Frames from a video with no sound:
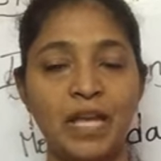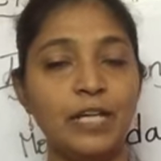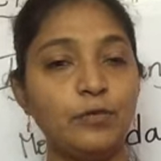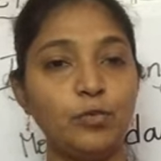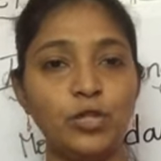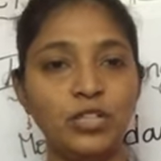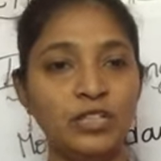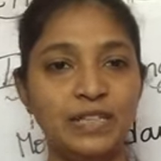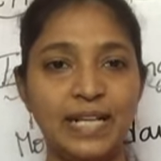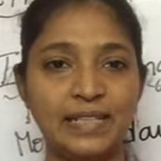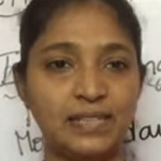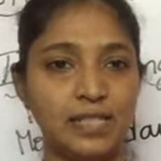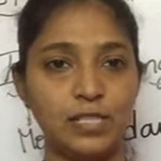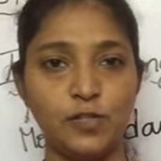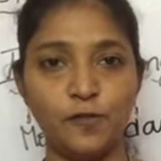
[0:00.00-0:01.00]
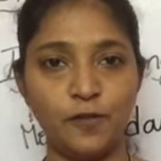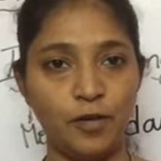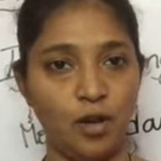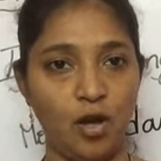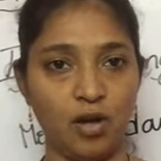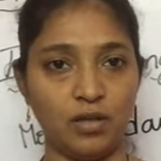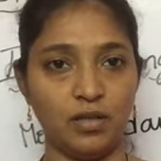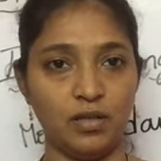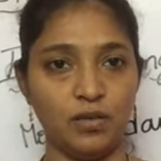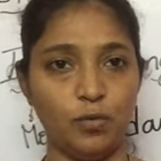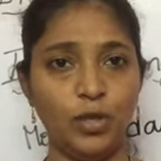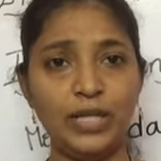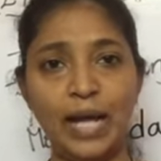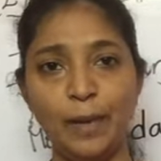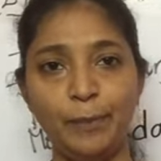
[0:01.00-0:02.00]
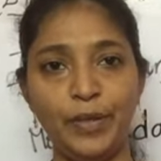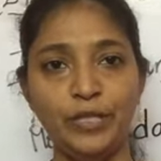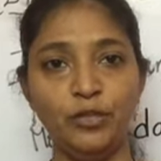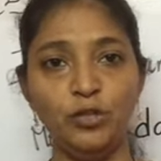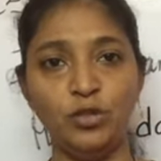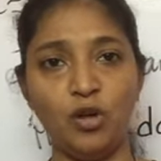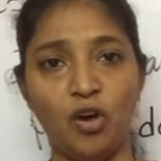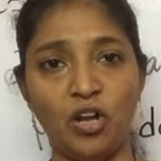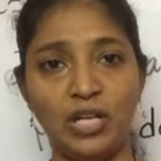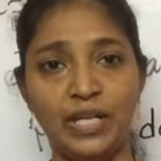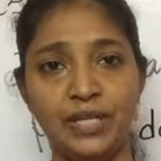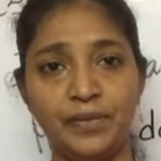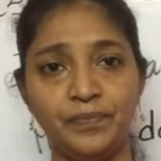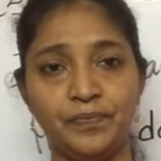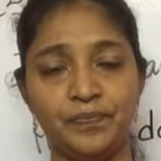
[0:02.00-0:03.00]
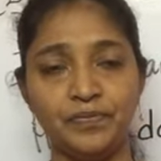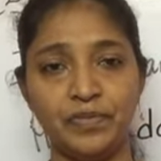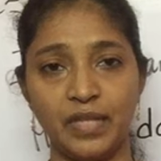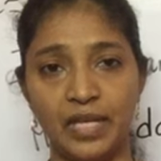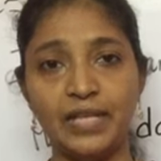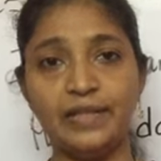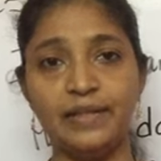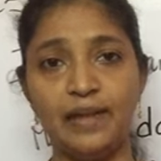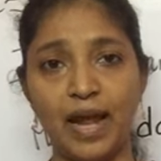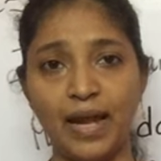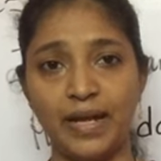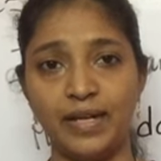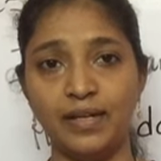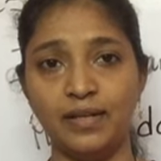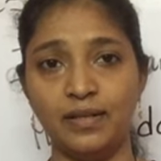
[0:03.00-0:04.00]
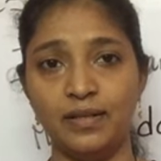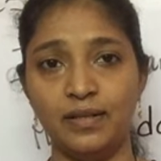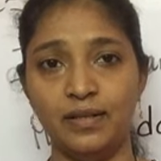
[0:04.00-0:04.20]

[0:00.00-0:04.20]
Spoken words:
it wouldn't exist for longer. What happened to Dolly? It died.